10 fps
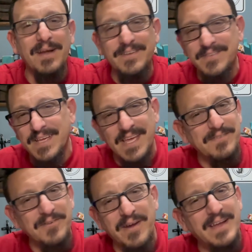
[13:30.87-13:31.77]
I do the
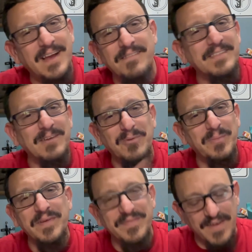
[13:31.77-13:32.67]
giveaway and everything, we'll
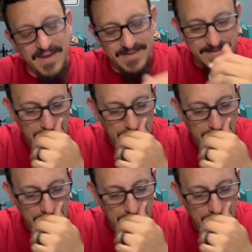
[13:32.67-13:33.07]
be fine.